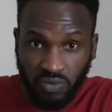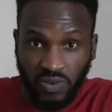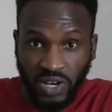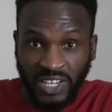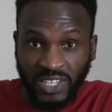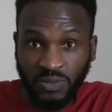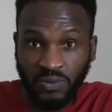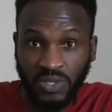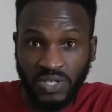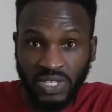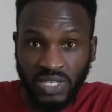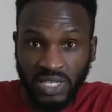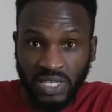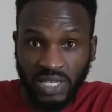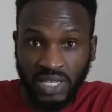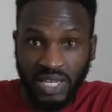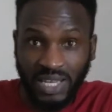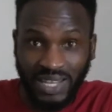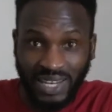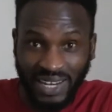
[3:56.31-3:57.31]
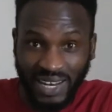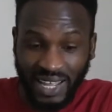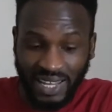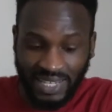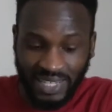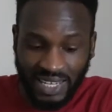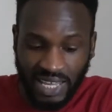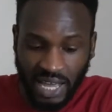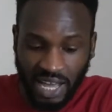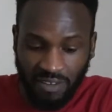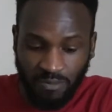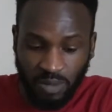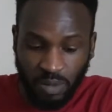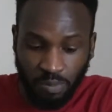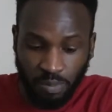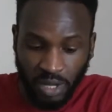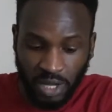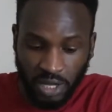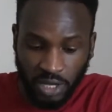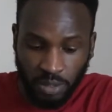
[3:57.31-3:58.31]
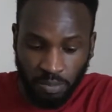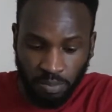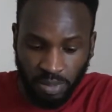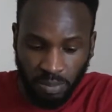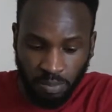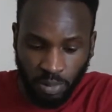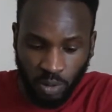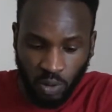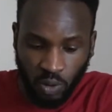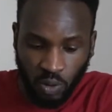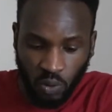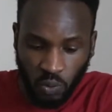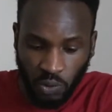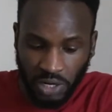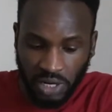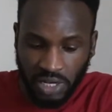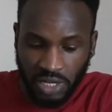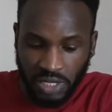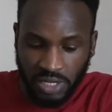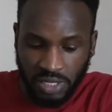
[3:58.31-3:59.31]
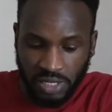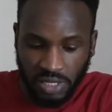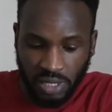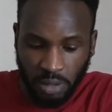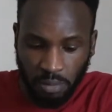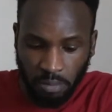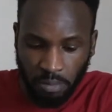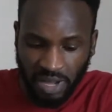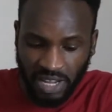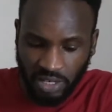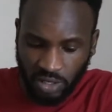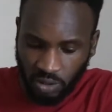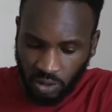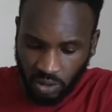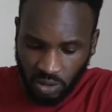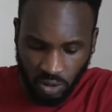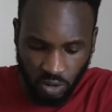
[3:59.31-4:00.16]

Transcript: and you will see that they are be paying people with this method.